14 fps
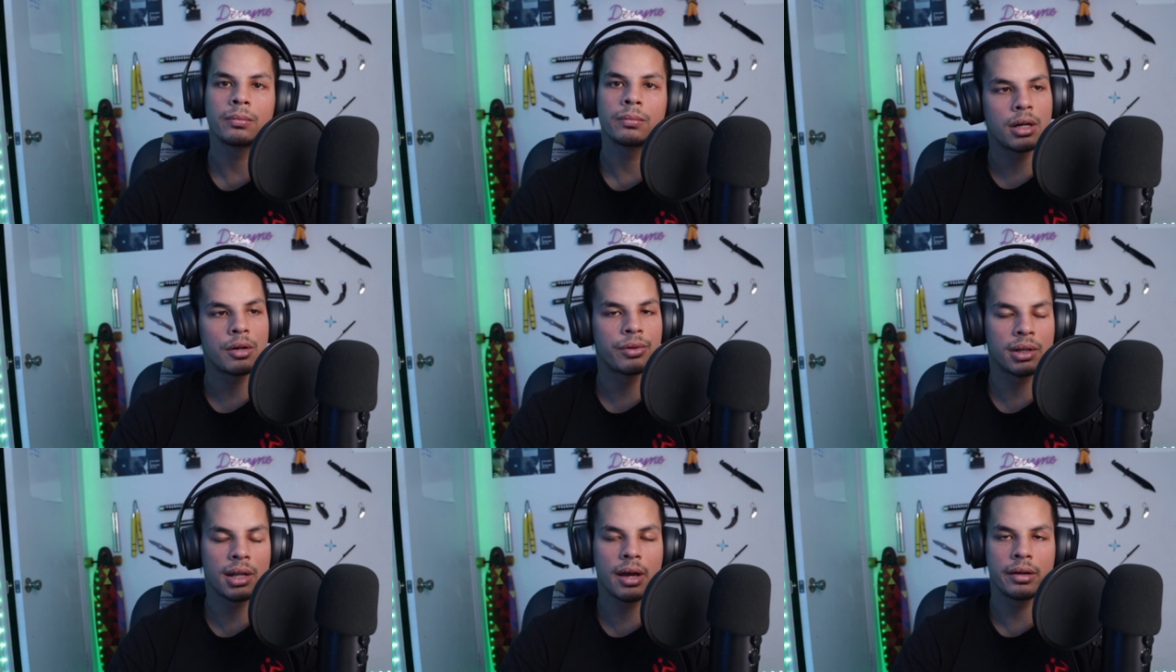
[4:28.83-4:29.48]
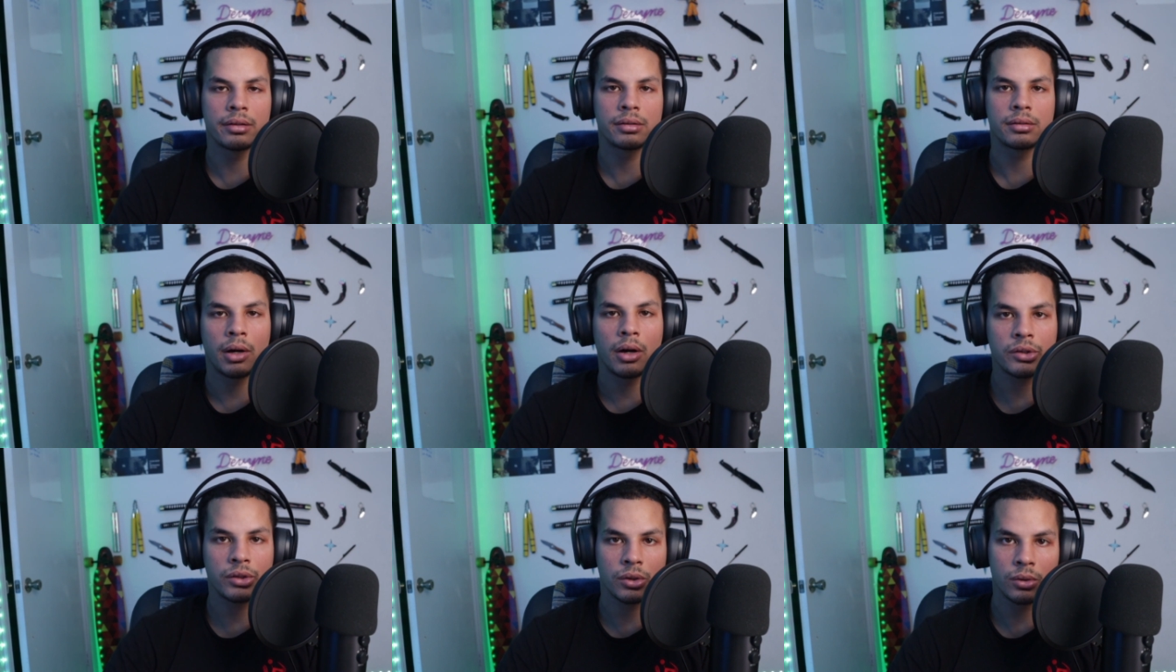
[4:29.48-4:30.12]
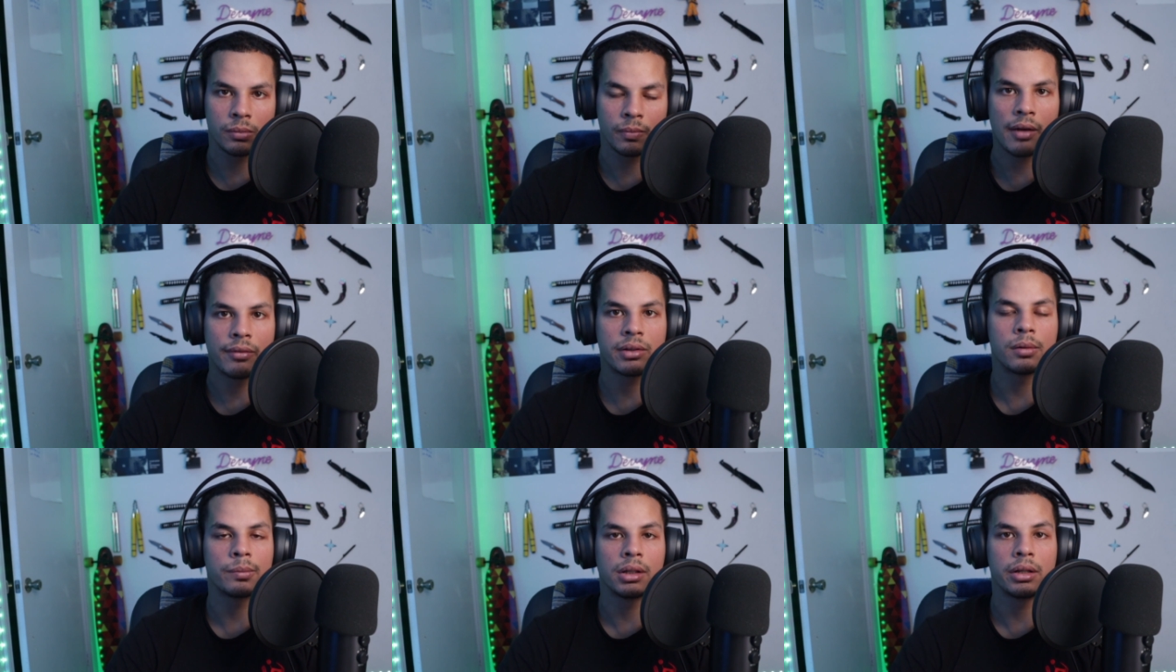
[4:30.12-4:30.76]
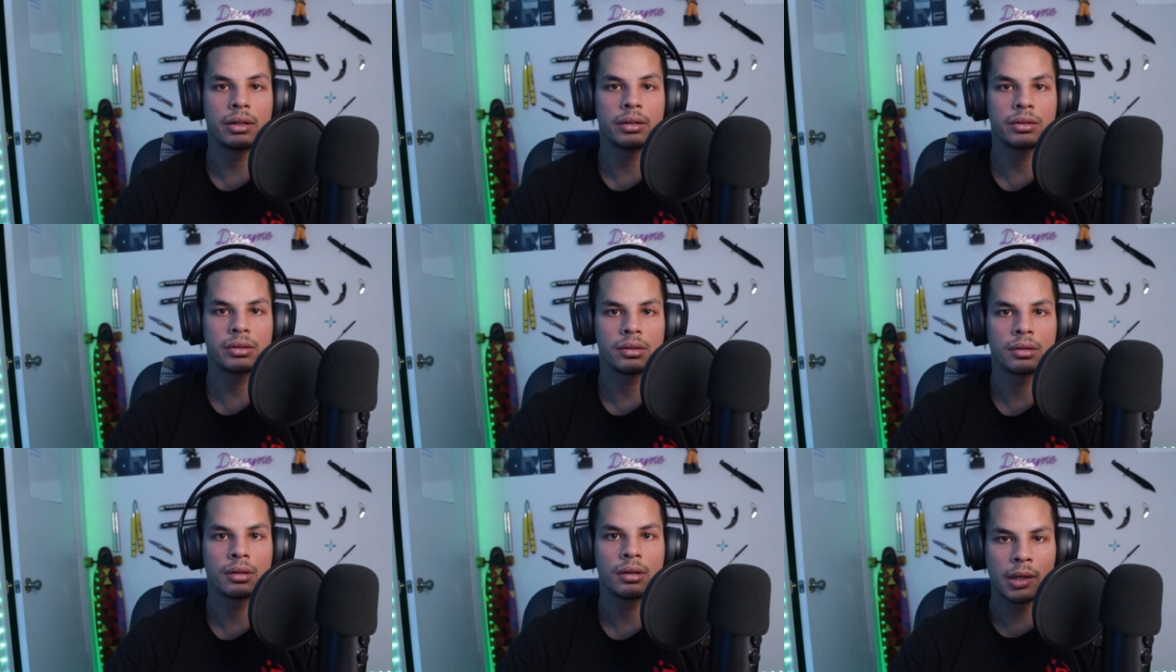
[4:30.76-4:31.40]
Self-reliance, but also have the ability to